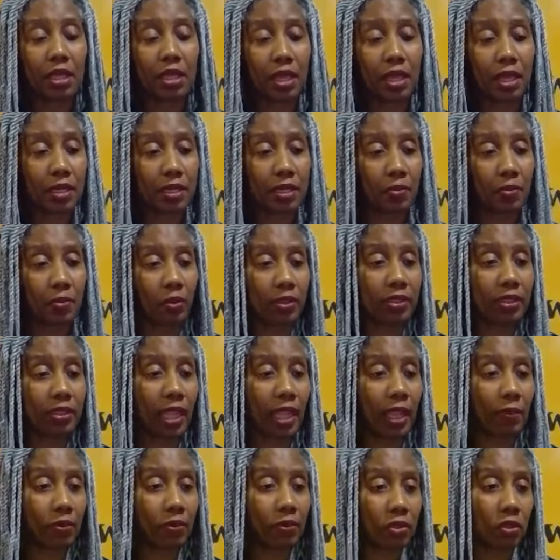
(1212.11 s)
and what
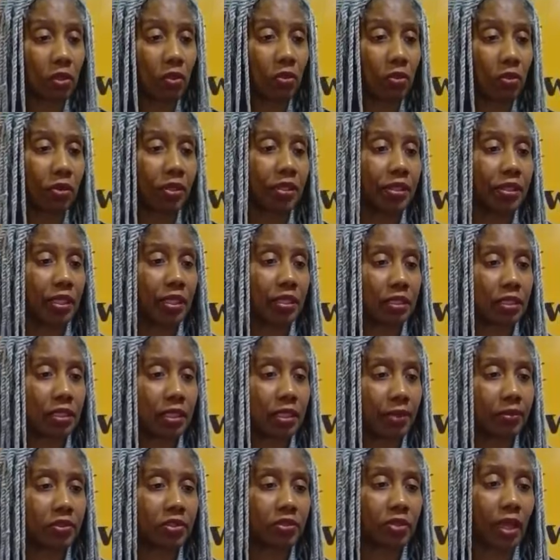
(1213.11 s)
they were doing is
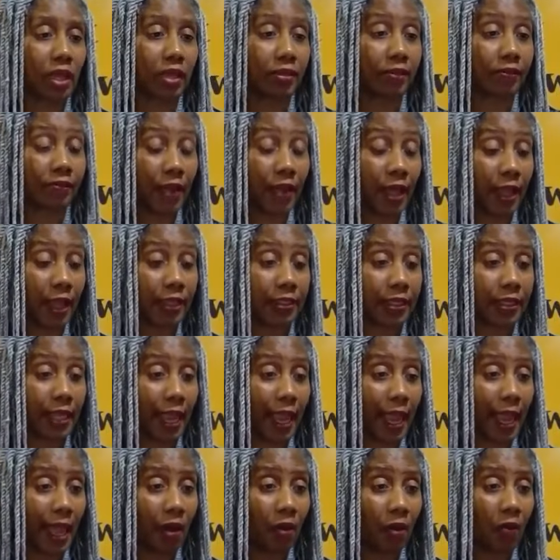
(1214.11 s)
they was trying to find
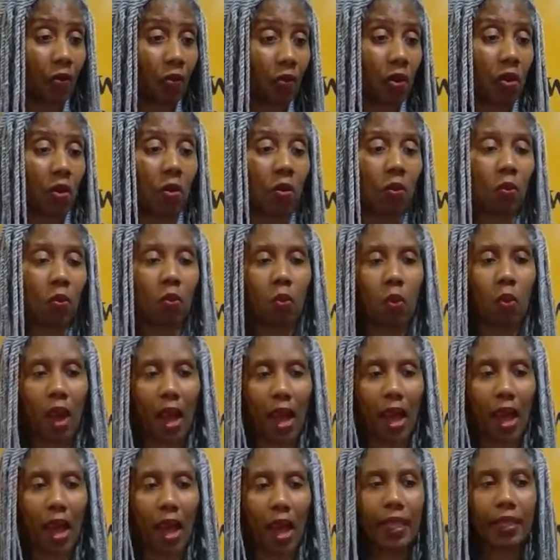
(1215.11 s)
out
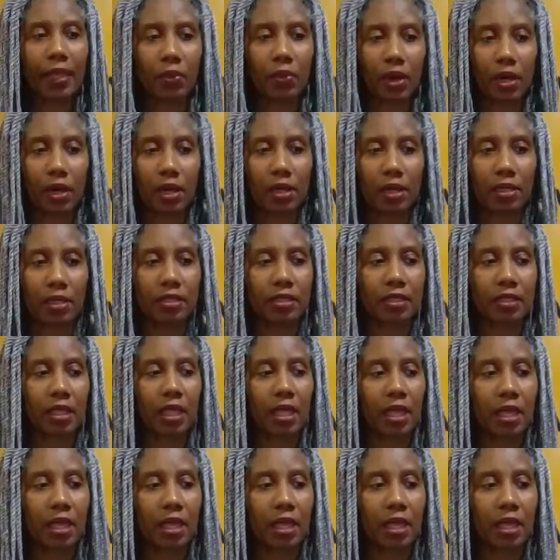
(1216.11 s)
why was